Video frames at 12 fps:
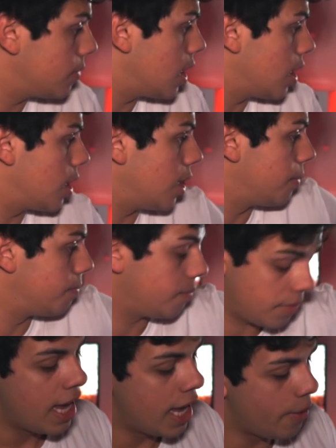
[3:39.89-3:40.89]
Okay.
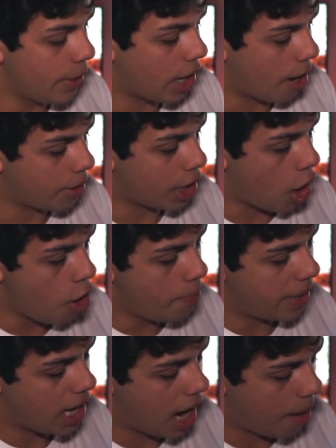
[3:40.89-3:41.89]
Here we go, I'm gonna
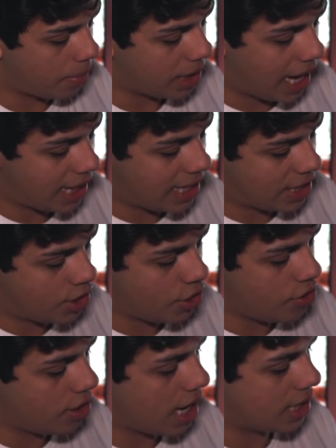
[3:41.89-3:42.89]
open it up like this so
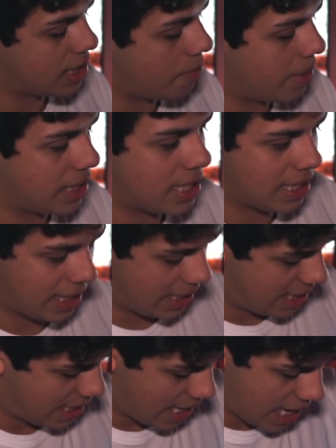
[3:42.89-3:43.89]
you guys can basically
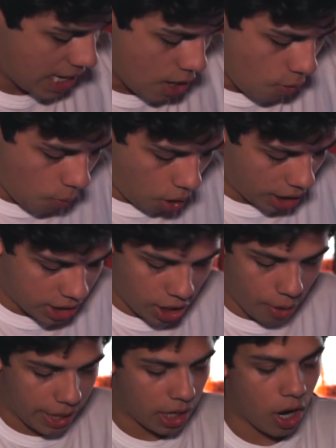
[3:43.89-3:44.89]
see what is
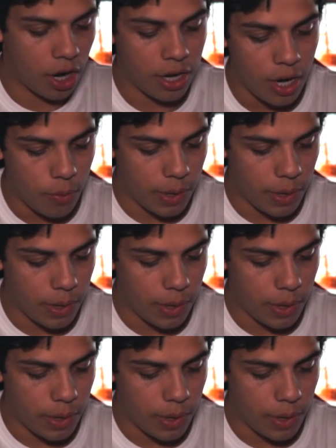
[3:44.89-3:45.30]
going on.